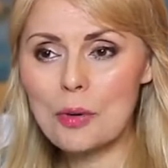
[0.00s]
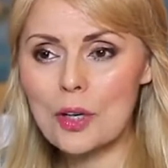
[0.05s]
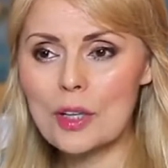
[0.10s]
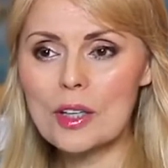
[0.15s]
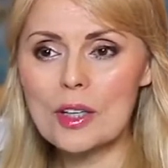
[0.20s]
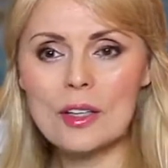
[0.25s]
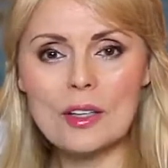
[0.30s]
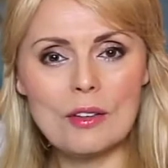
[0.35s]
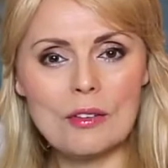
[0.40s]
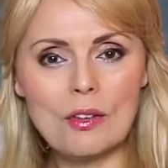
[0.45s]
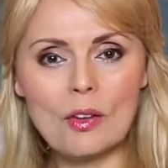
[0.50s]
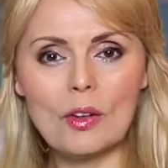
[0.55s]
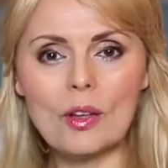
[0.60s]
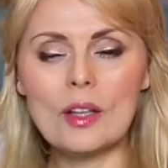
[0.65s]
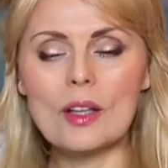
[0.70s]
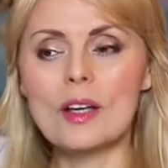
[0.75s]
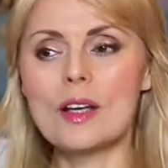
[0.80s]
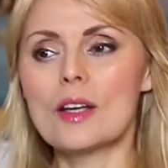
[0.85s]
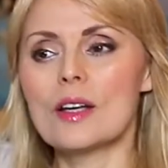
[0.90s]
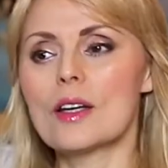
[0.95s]
pretty
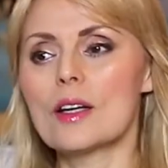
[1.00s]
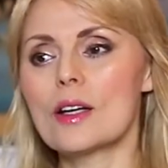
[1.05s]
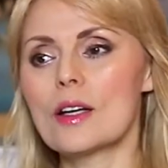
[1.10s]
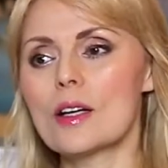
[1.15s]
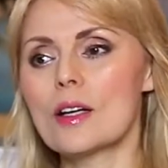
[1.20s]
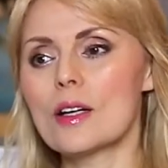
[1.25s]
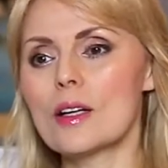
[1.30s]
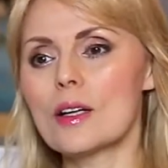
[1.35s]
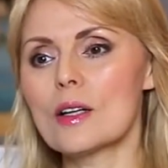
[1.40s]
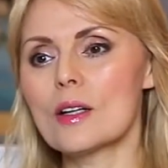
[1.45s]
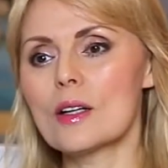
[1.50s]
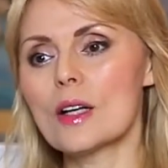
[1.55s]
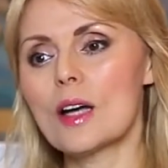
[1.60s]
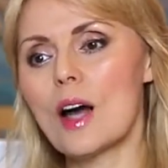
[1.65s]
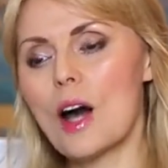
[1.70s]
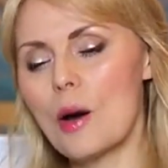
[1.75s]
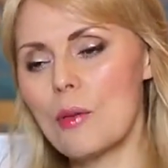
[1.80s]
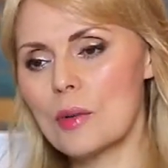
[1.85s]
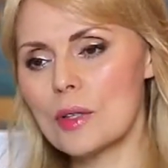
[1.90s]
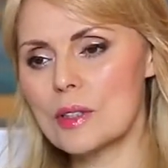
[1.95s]
evil, uh,
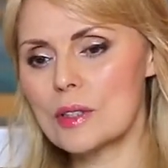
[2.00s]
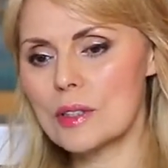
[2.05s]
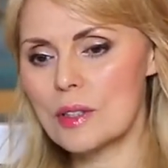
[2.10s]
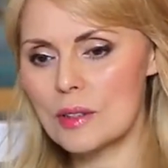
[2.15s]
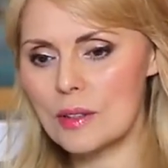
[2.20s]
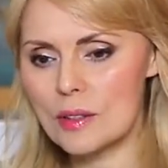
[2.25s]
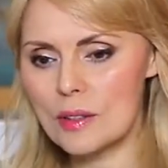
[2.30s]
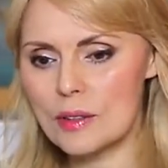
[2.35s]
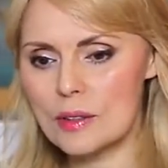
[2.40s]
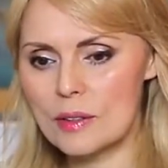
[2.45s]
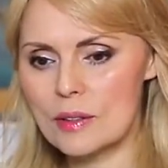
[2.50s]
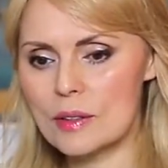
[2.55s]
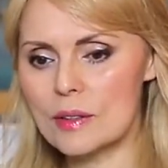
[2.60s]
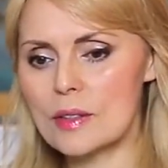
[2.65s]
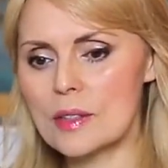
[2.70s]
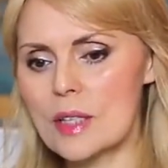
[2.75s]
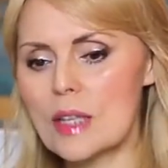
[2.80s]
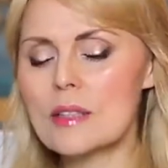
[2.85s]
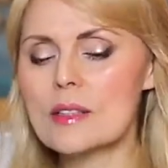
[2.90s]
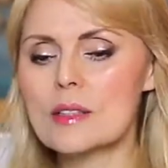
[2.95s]
comments and
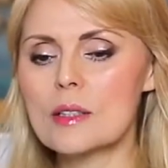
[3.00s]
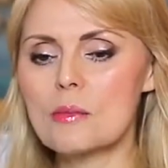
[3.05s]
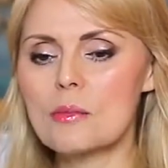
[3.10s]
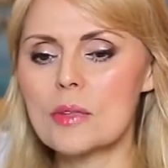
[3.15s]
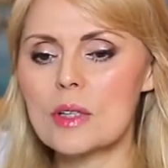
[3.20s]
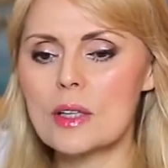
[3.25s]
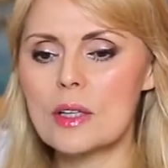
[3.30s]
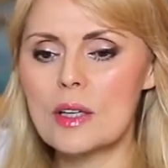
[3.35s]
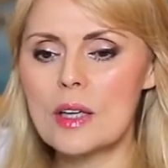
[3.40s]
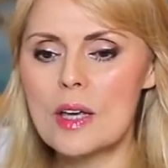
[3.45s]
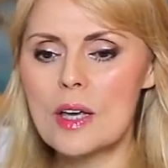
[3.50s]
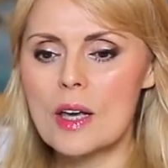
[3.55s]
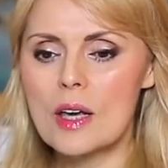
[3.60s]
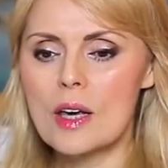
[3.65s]
said something,